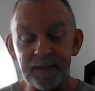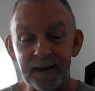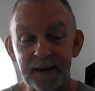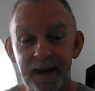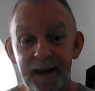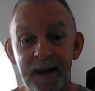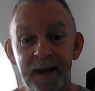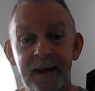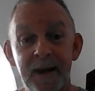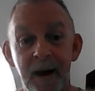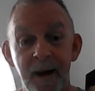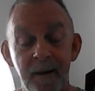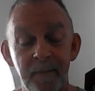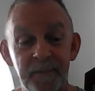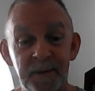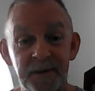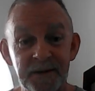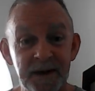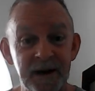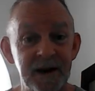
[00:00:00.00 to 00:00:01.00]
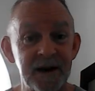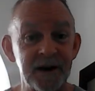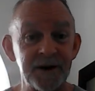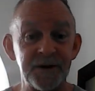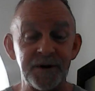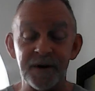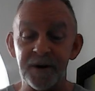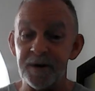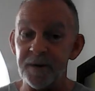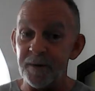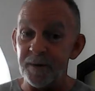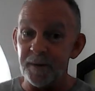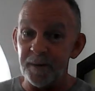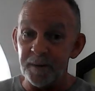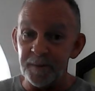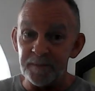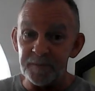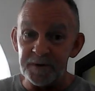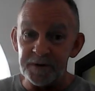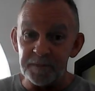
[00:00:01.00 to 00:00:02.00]
in competition
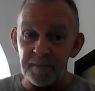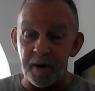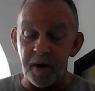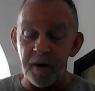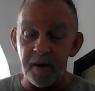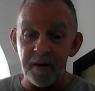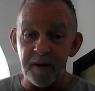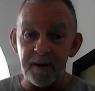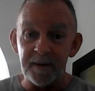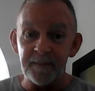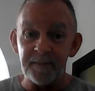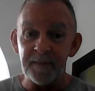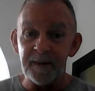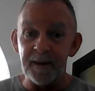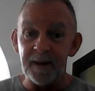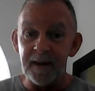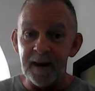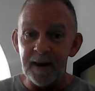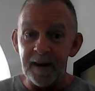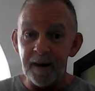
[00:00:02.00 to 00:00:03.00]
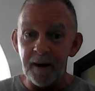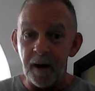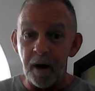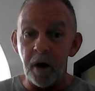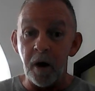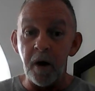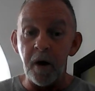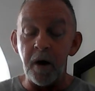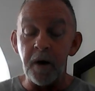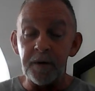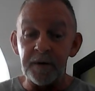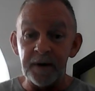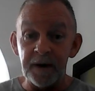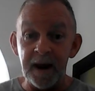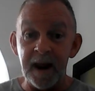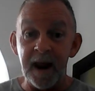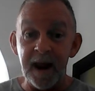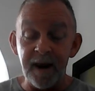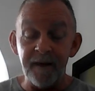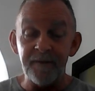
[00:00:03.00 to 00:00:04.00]
or sparring hard and
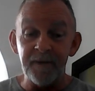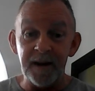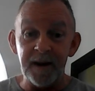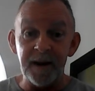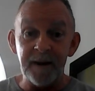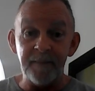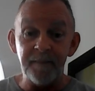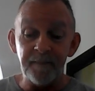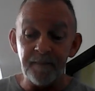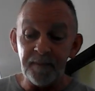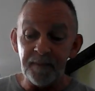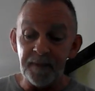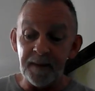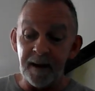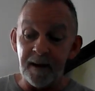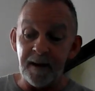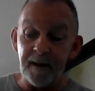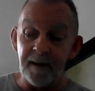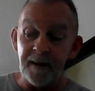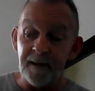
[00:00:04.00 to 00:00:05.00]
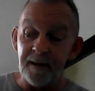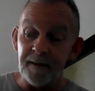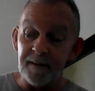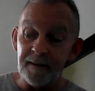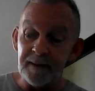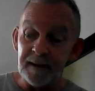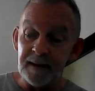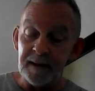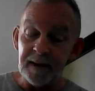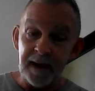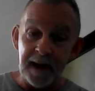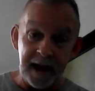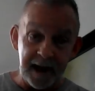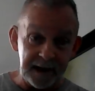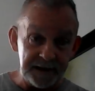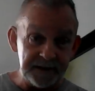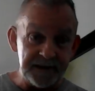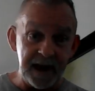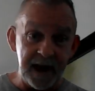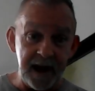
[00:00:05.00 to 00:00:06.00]
heavy uh,
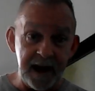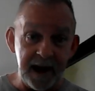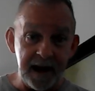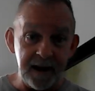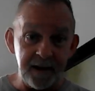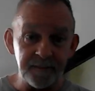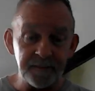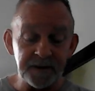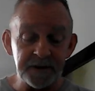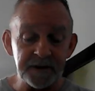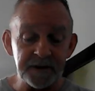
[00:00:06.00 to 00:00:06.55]
at times.